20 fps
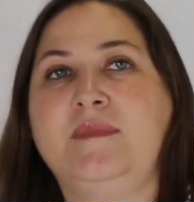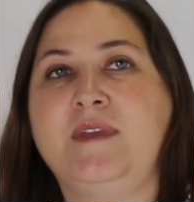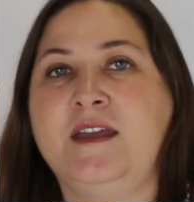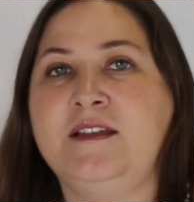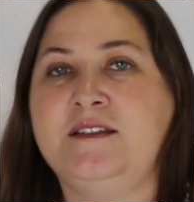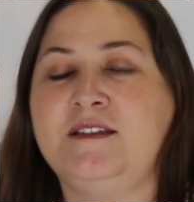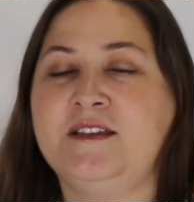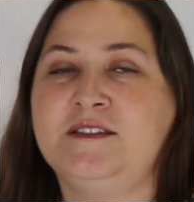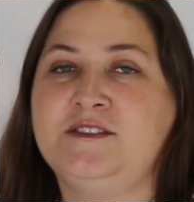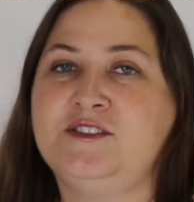
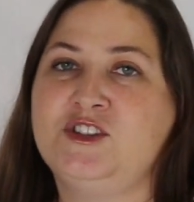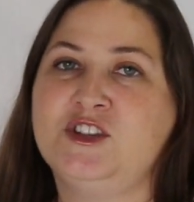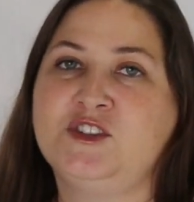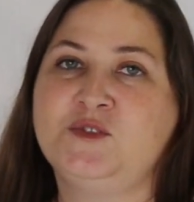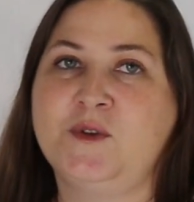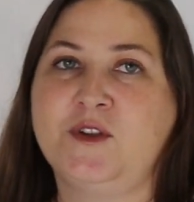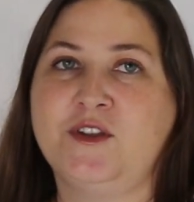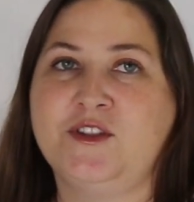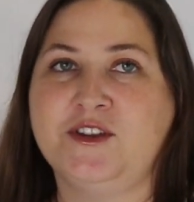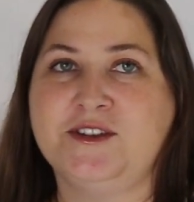It's
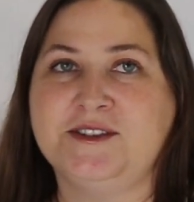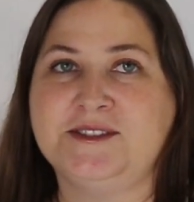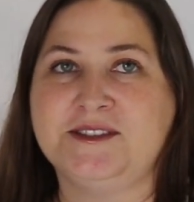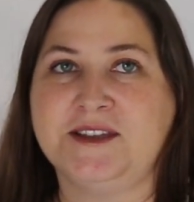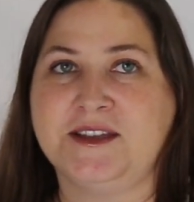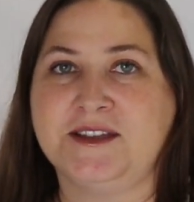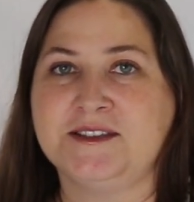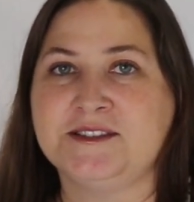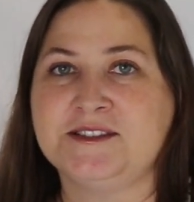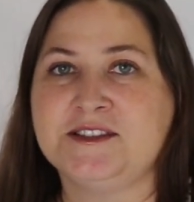just one of those
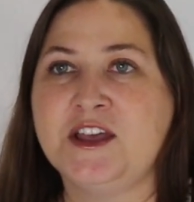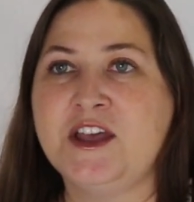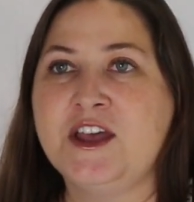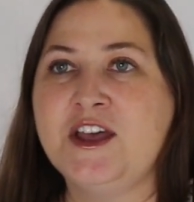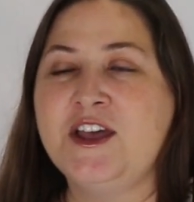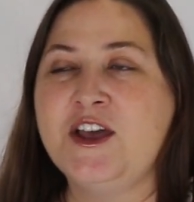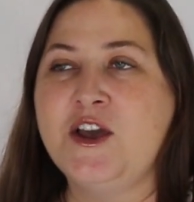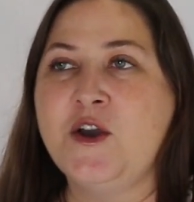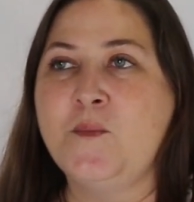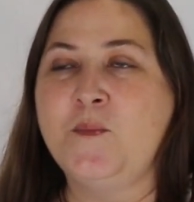things.
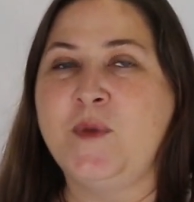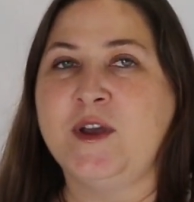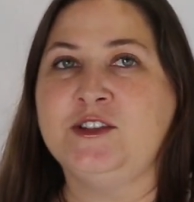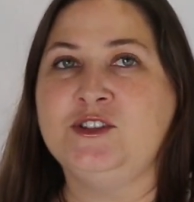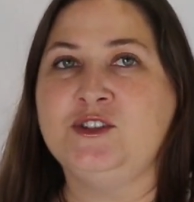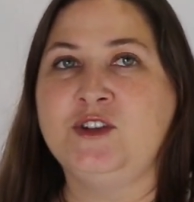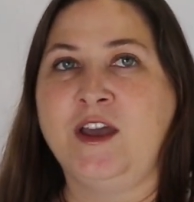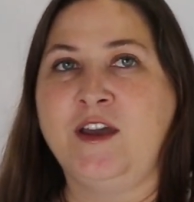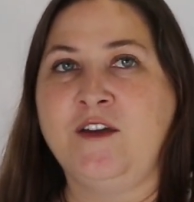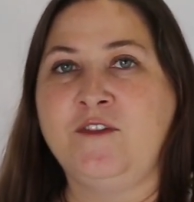
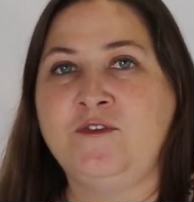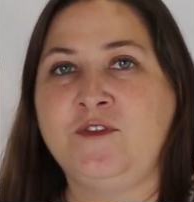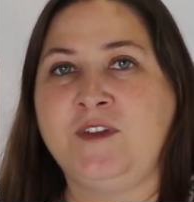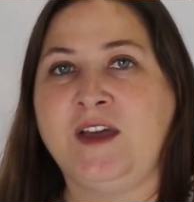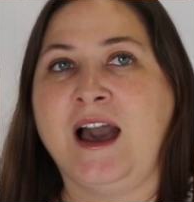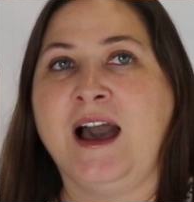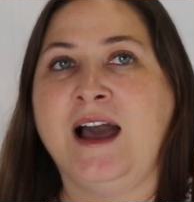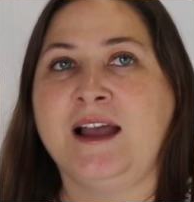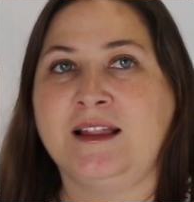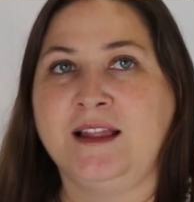But you have
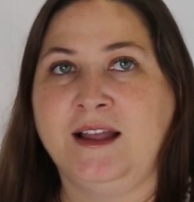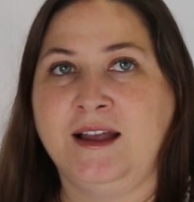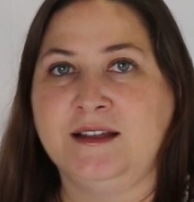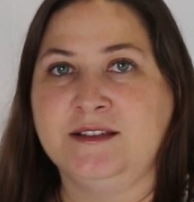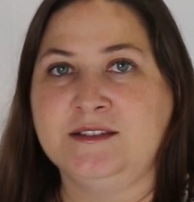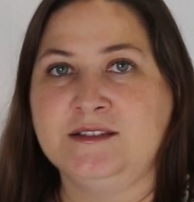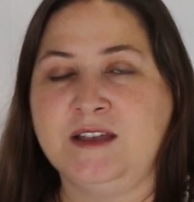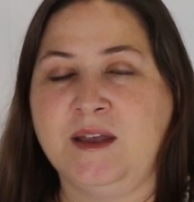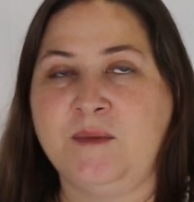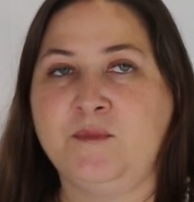
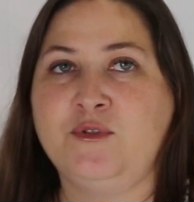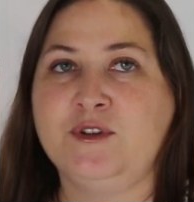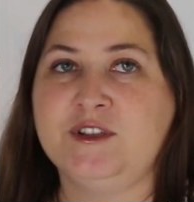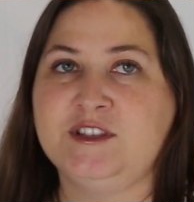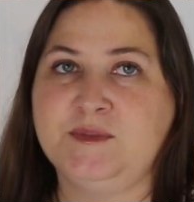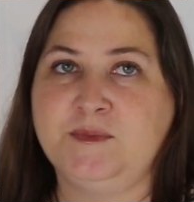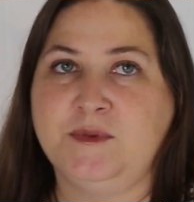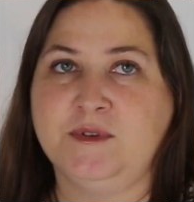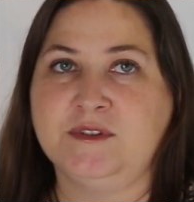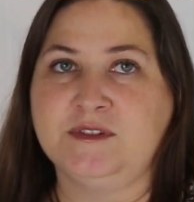guidelines and
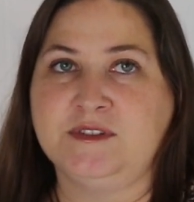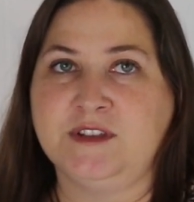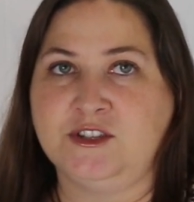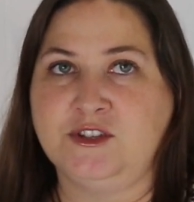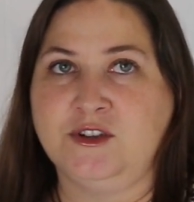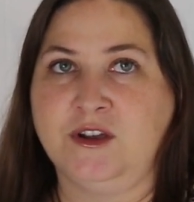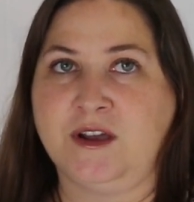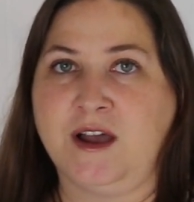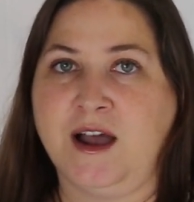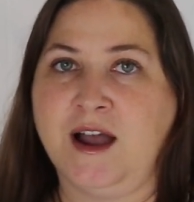principles that
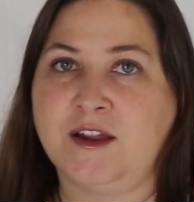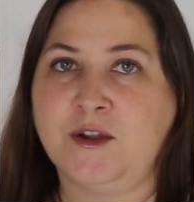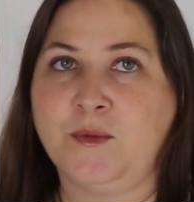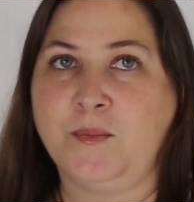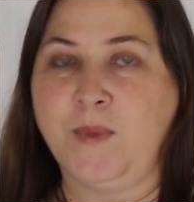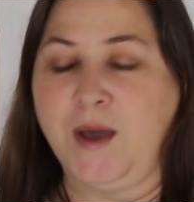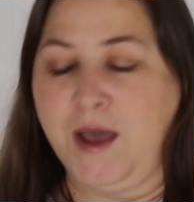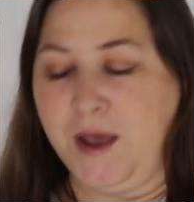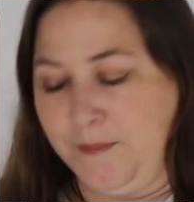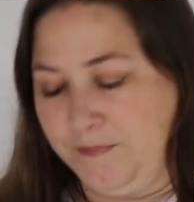you're
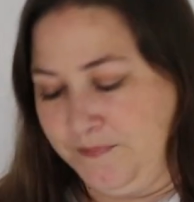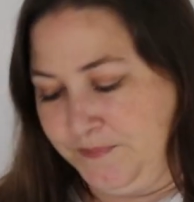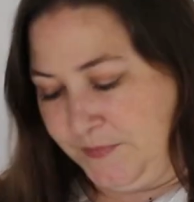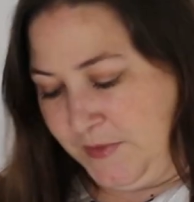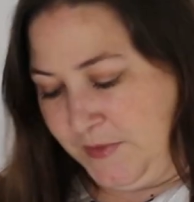guided by.